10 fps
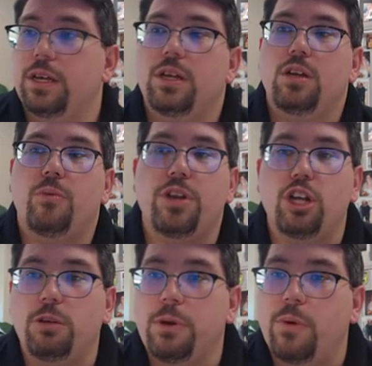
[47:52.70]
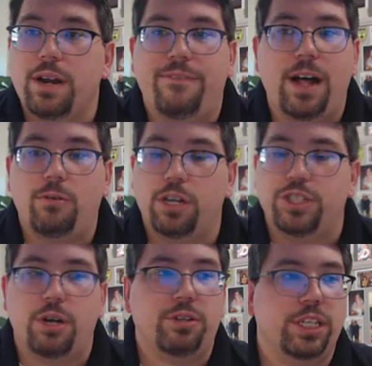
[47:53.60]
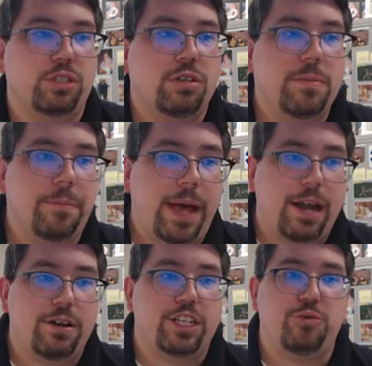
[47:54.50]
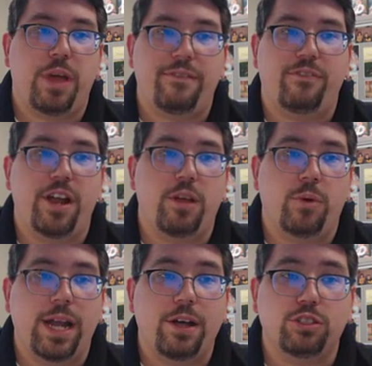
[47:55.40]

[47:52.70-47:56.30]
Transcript: We know that we want to follow our generalized treatment pattern as we had for anyone else,